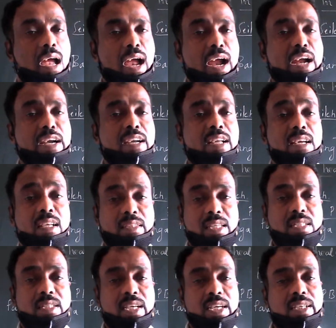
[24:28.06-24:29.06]
and
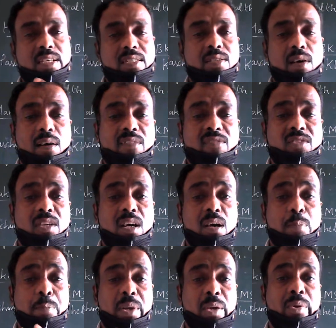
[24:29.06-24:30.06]
the status of the
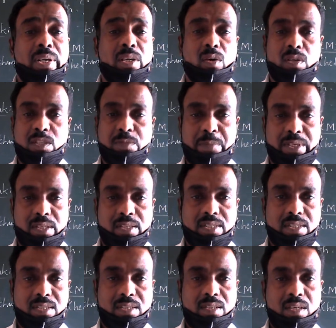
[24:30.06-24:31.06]
private hospitals.
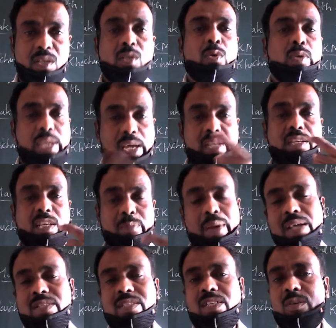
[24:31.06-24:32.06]
You can
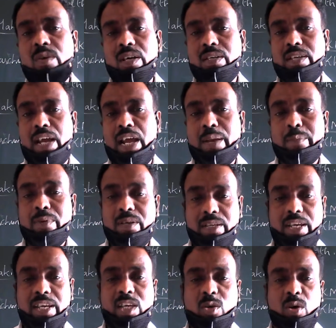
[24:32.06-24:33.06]
imagine your time,
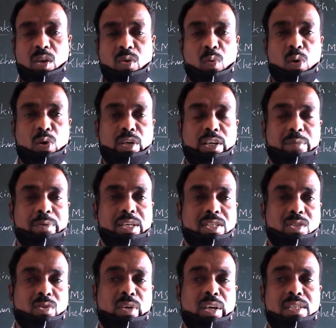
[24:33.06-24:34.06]
take your own time, dear
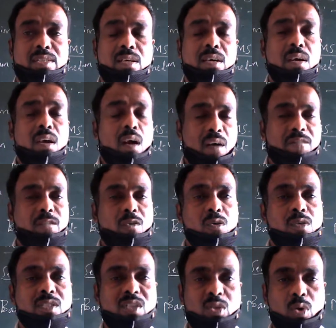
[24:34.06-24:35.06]
students. Of
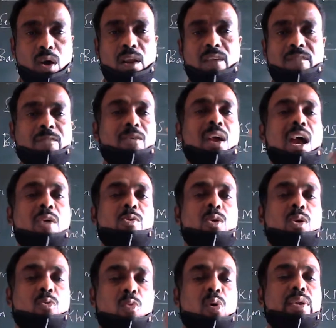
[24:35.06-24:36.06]
course, you all of you have
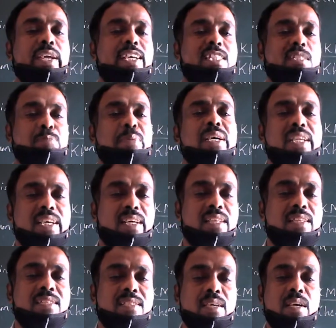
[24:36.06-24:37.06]
your own
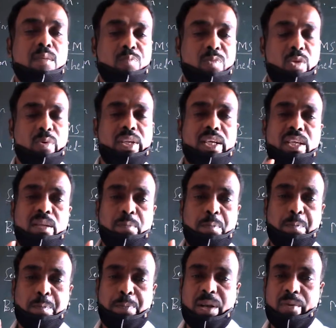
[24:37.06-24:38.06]
experience, even in
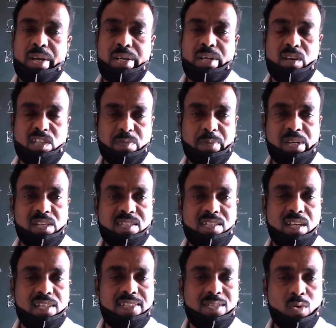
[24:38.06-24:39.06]
private hospitals
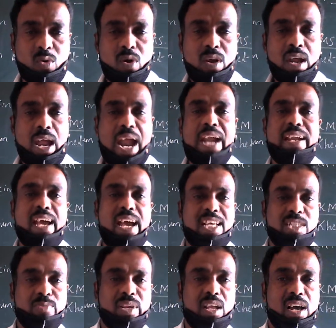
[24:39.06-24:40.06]
also, and
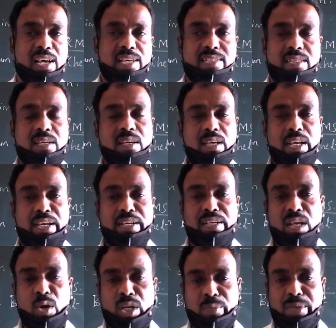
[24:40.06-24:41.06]
as well as in
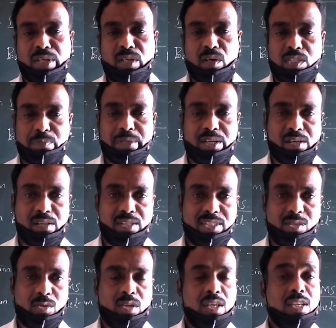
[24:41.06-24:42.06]
government hospital
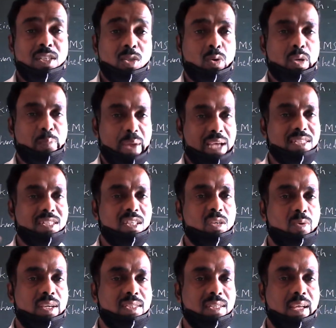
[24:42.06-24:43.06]
also. So imagine
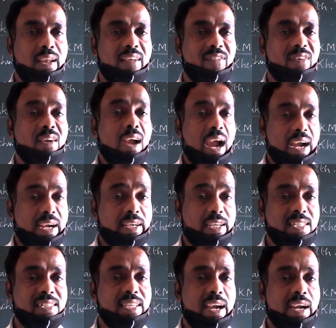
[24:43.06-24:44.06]
yourself and
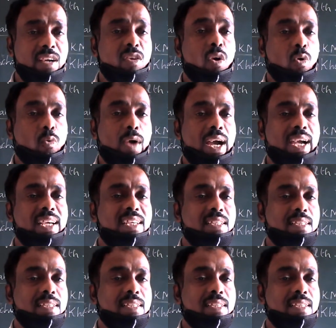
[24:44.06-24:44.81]
decide why